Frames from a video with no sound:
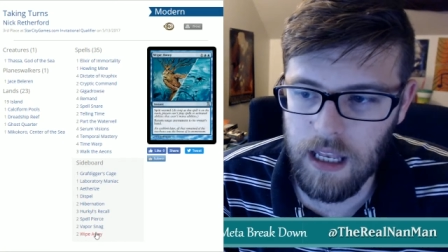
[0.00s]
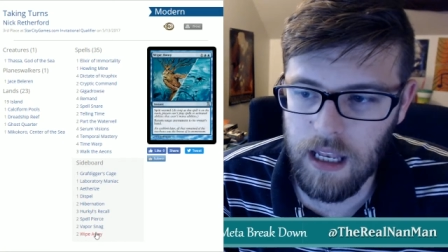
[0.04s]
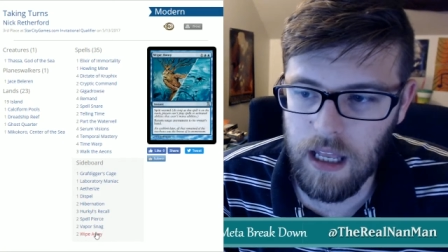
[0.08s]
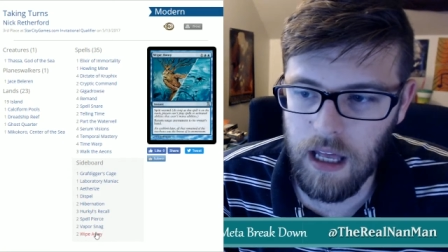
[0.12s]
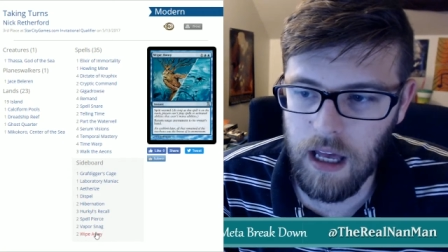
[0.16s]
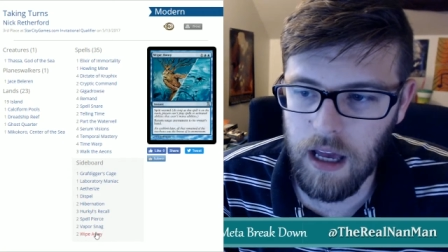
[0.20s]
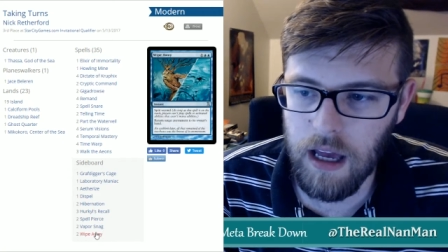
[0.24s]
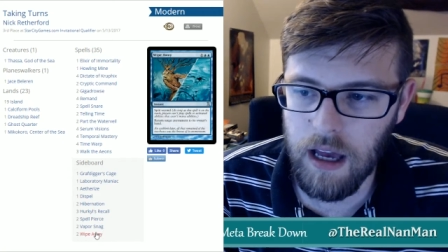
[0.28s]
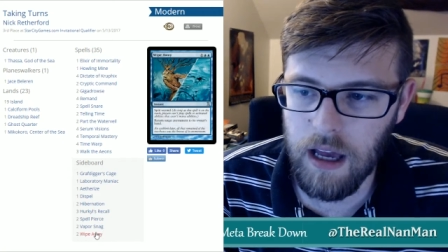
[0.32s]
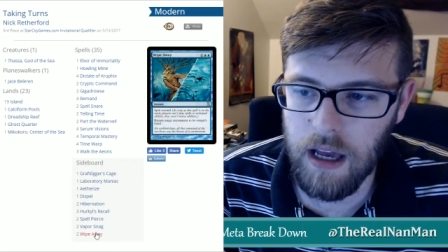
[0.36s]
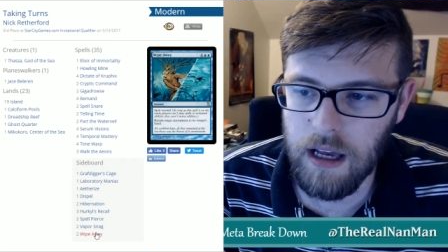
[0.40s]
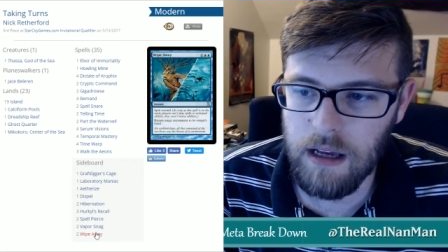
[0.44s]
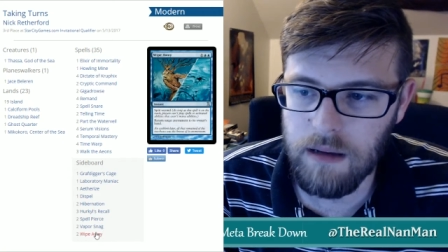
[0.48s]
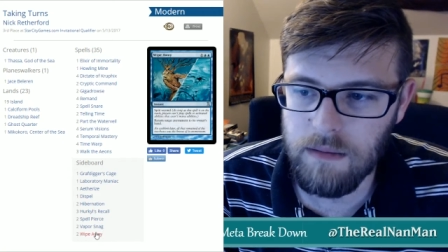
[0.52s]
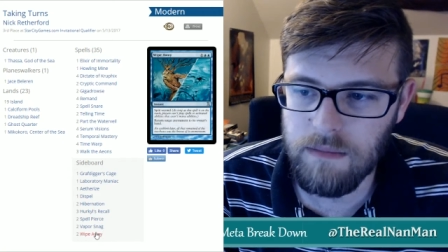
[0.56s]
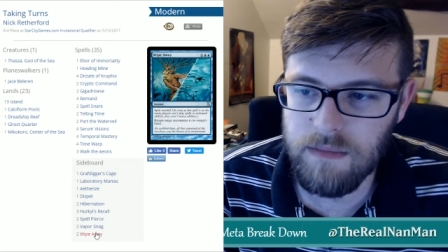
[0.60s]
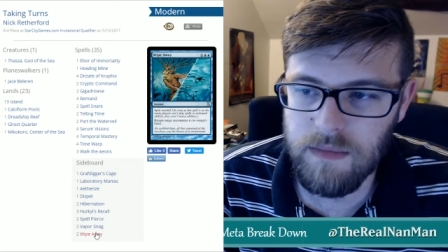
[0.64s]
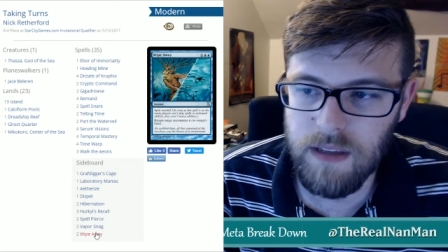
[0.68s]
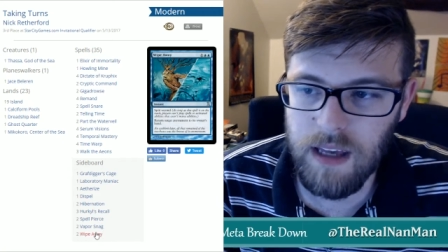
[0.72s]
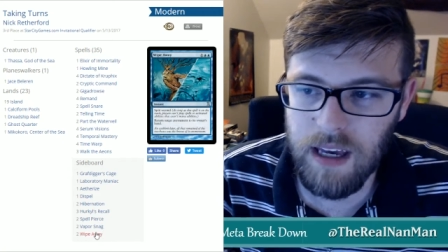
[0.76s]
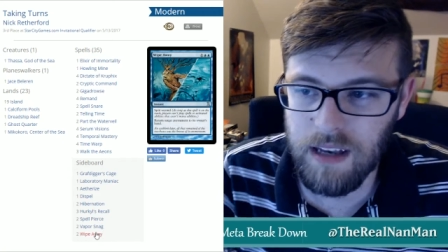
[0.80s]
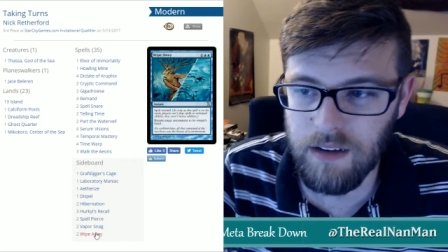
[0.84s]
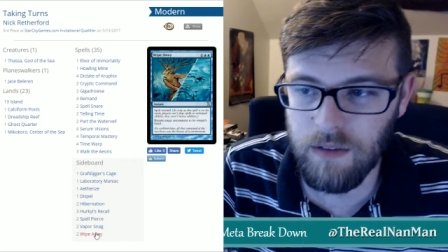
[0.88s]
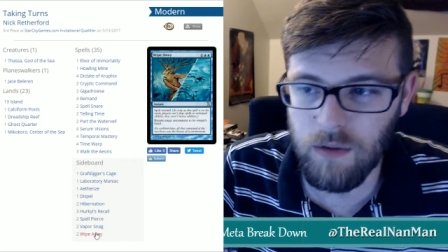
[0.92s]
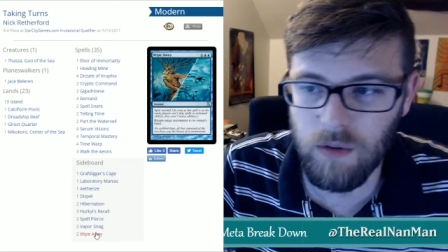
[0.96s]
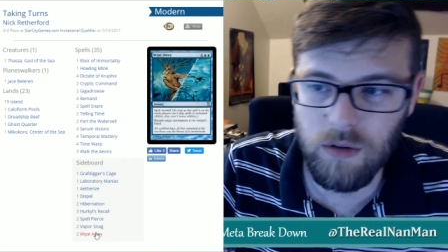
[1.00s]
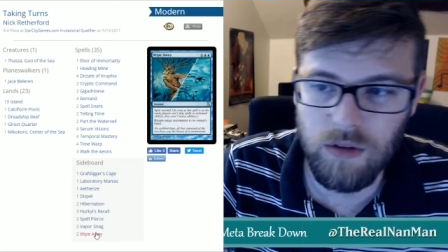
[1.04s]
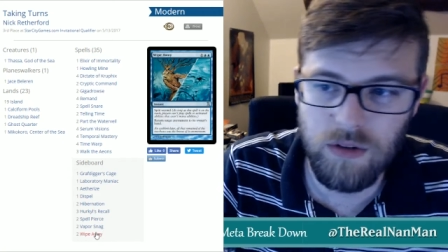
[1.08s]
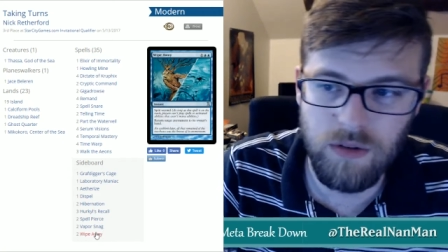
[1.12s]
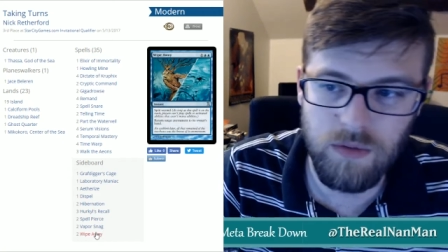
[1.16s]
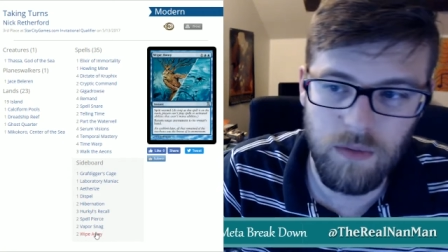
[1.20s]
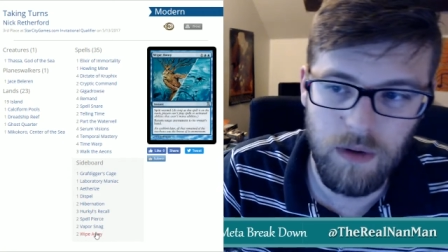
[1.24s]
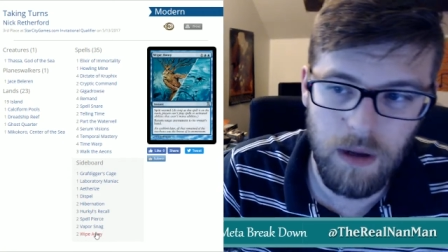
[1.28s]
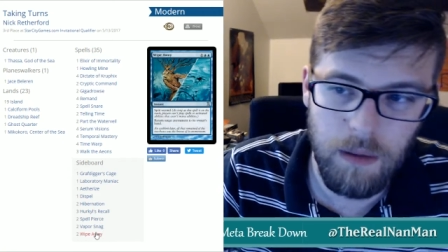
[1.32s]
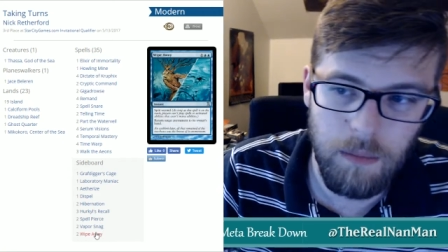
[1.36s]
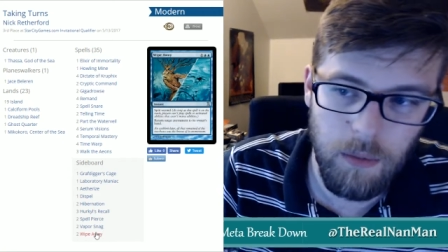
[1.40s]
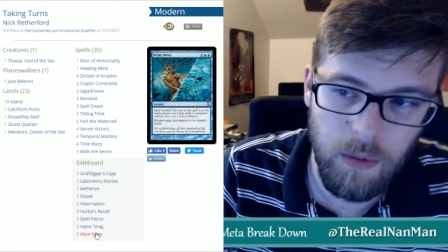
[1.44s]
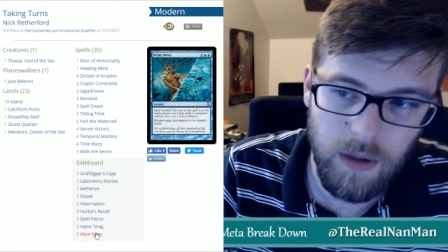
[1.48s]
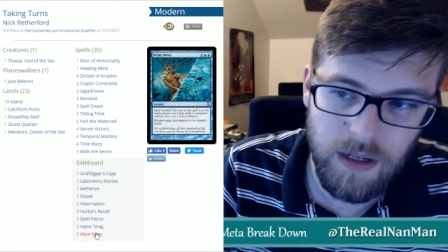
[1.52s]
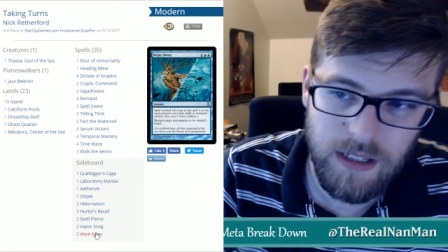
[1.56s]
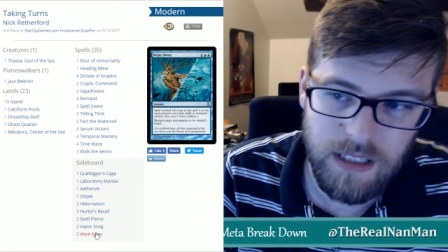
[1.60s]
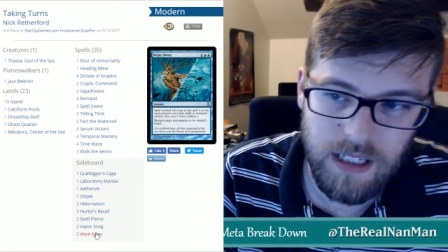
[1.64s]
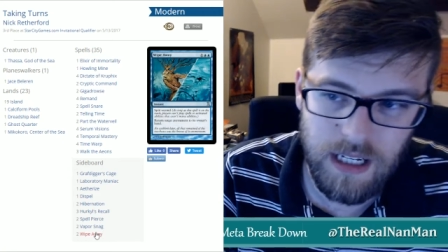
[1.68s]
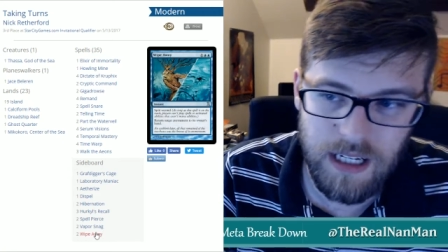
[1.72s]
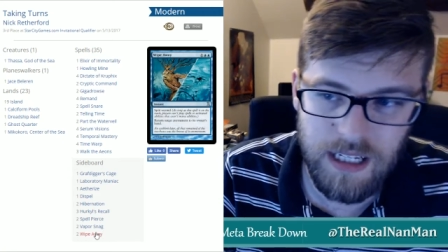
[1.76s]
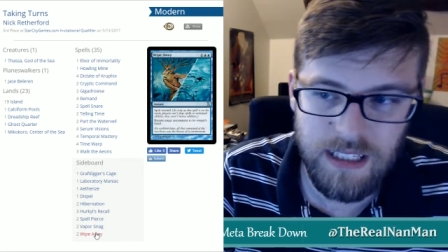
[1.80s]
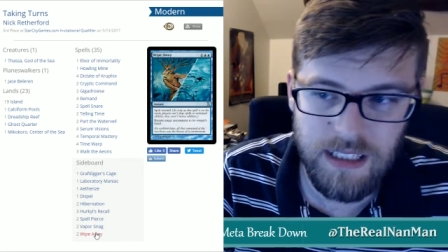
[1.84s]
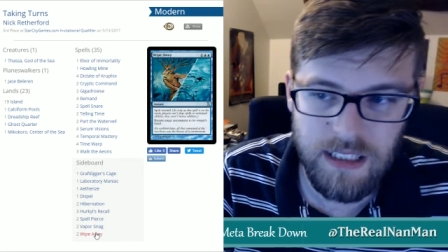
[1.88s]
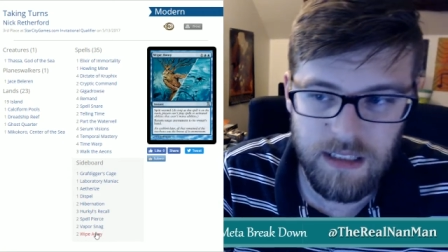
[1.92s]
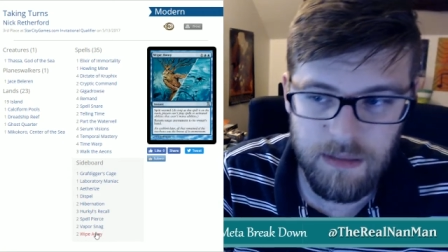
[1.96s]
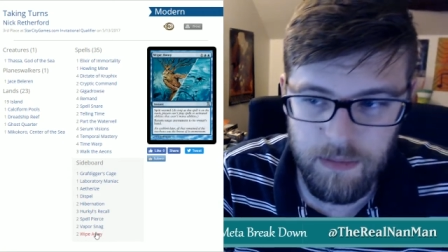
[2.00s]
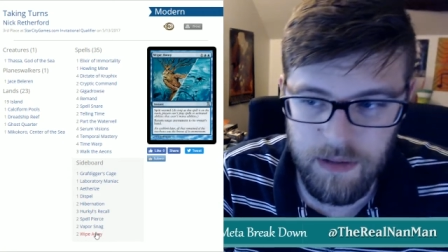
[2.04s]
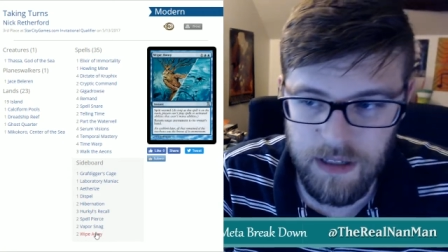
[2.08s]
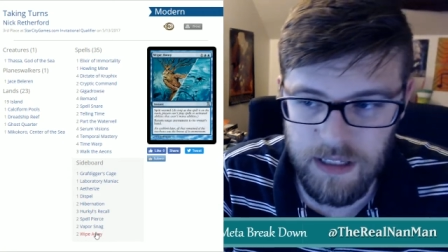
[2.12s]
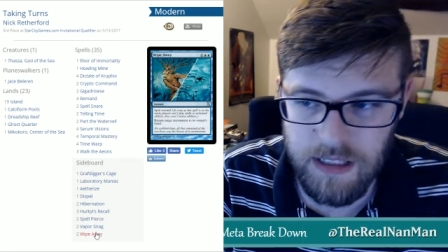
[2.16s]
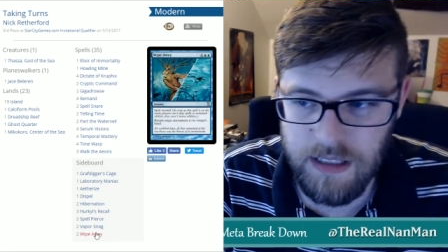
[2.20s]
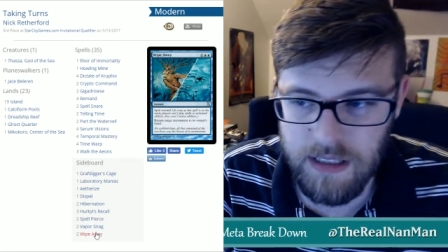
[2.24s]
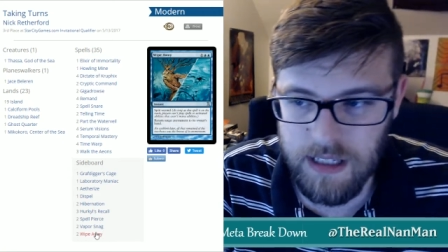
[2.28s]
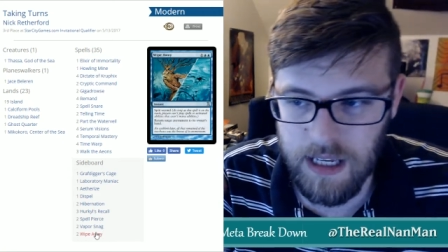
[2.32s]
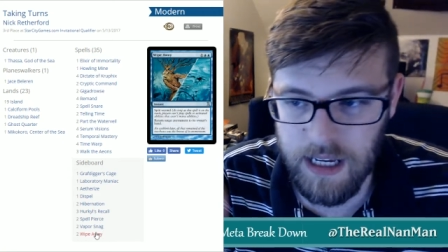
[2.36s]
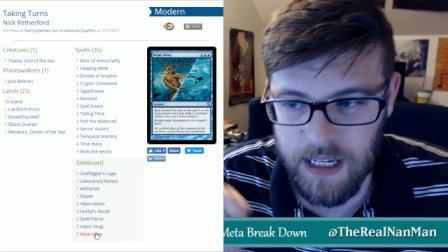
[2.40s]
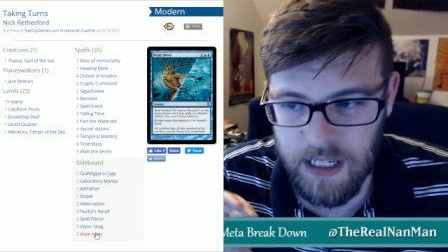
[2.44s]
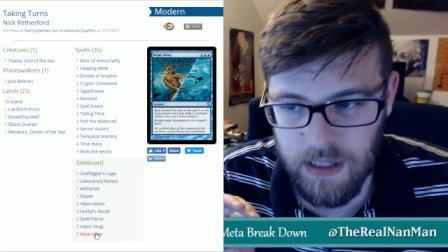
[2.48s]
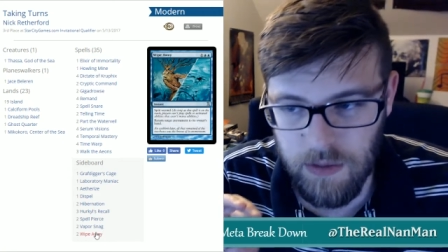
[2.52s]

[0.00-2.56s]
And of course, Wipe Away's got Split Second,